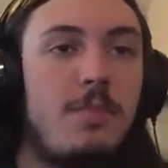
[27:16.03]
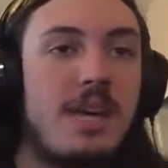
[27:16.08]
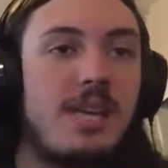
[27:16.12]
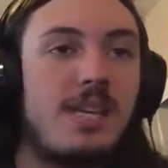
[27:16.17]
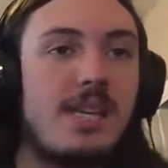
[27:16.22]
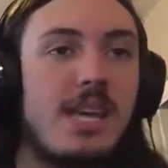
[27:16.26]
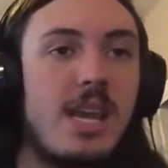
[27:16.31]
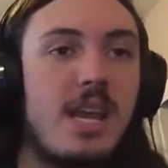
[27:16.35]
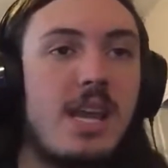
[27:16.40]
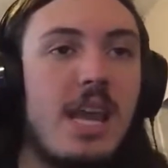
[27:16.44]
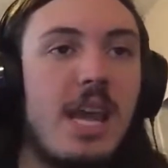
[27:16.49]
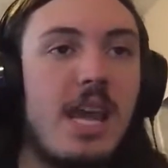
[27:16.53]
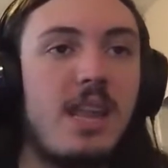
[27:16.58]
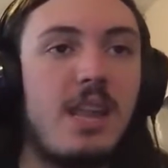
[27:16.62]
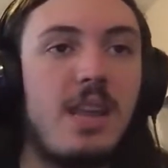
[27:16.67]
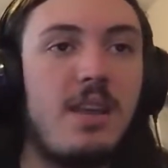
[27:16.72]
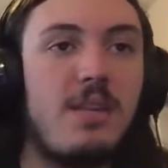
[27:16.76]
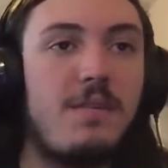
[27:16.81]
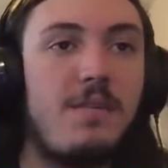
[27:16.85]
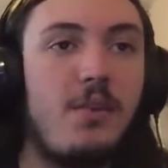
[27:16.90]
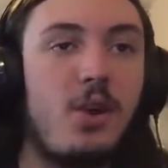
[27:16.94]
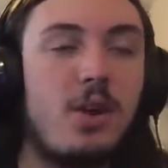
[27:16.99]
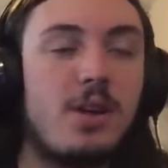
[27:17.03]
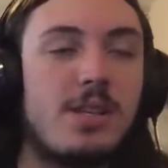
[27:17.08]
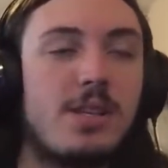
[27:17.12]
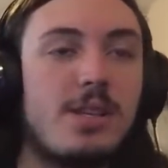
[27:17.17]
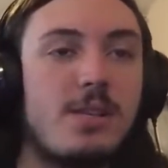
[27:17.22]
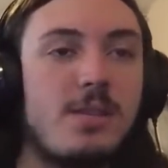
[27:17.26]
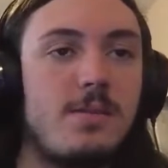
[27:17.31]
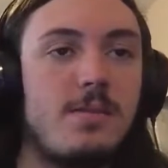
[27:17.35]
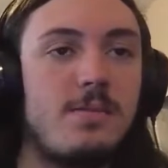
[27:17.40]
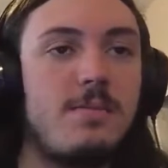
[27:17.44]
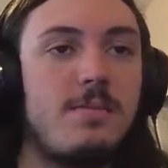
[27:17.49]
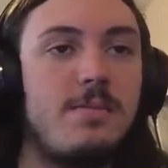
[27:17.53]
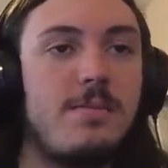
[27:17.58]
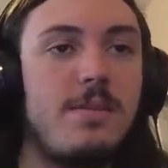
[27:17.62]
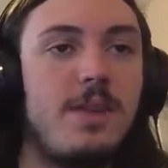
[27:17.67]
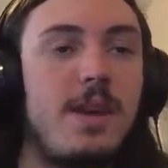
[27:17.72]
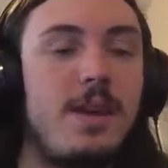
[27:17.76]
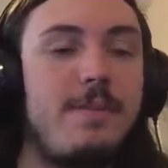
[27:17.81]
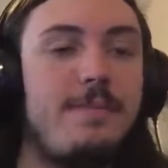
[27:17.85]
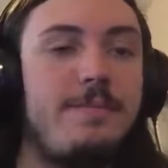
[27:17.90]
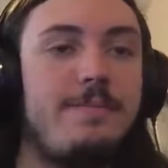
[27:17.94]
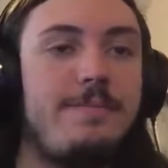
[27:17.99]
Ben 10 Alien Force.
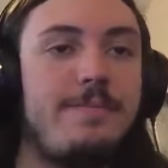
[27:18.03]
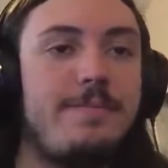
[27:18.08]
Yep.